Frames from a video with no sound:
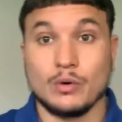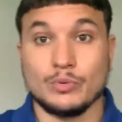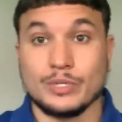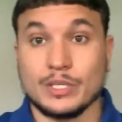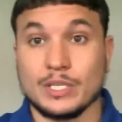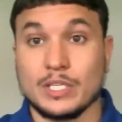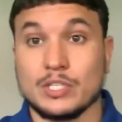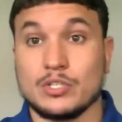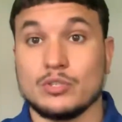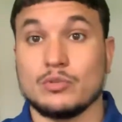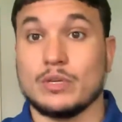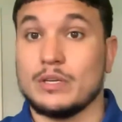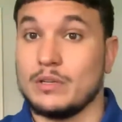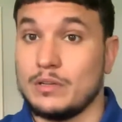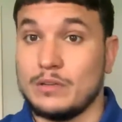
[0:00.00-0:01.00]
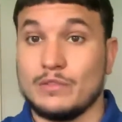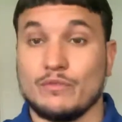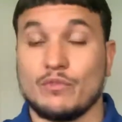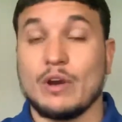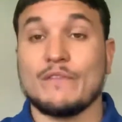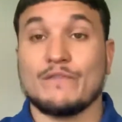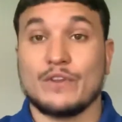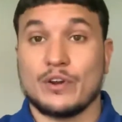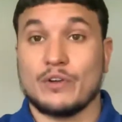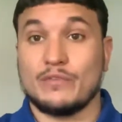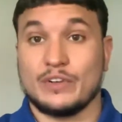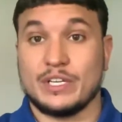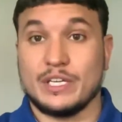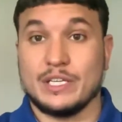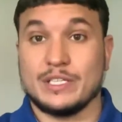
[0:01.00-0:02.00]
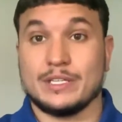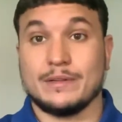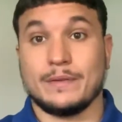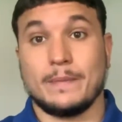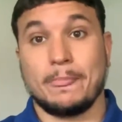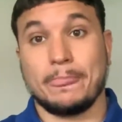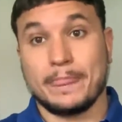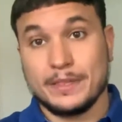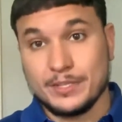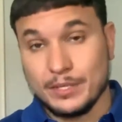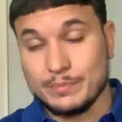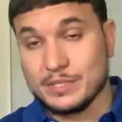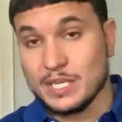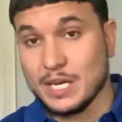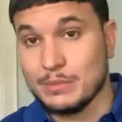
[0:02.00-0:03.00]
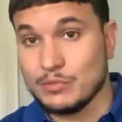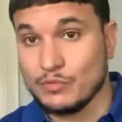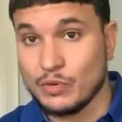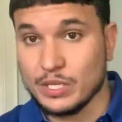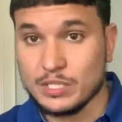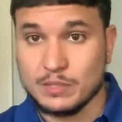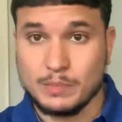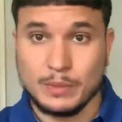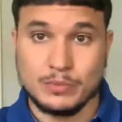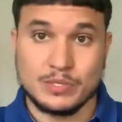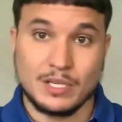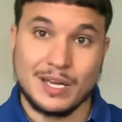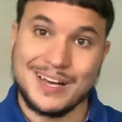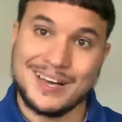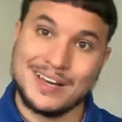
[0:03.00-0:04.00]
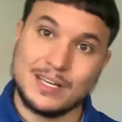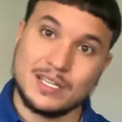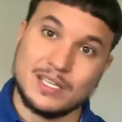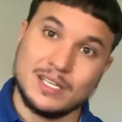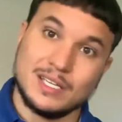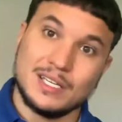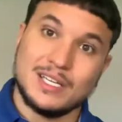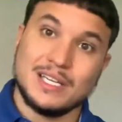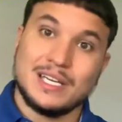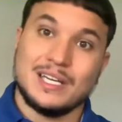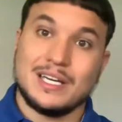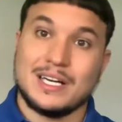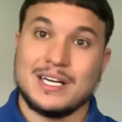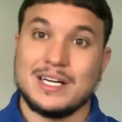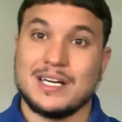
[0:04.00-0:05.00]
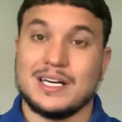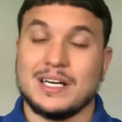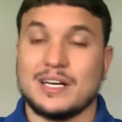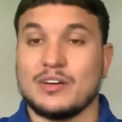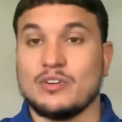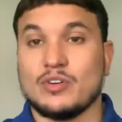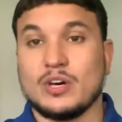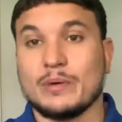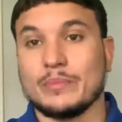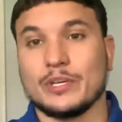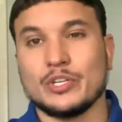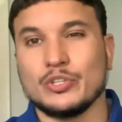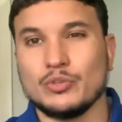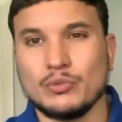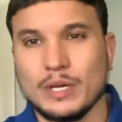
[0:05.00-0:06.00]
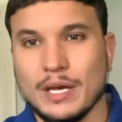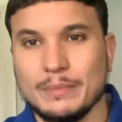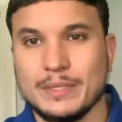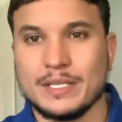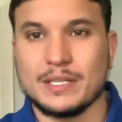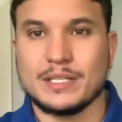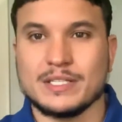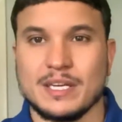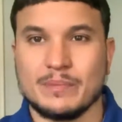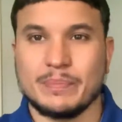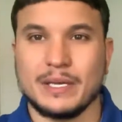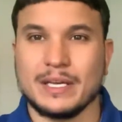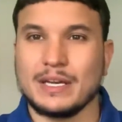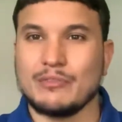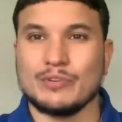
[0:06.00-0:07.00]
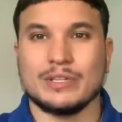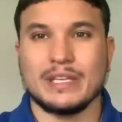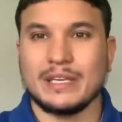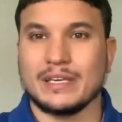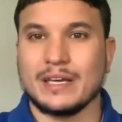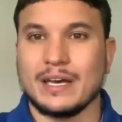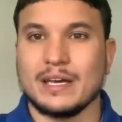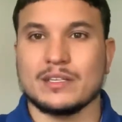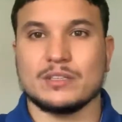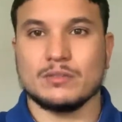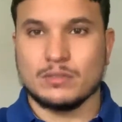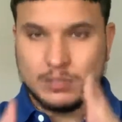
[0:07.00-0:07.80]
We could get you in a rent verification. Sometimes you run into people say, I don't know how I'm gonna do that because I pay everything cash.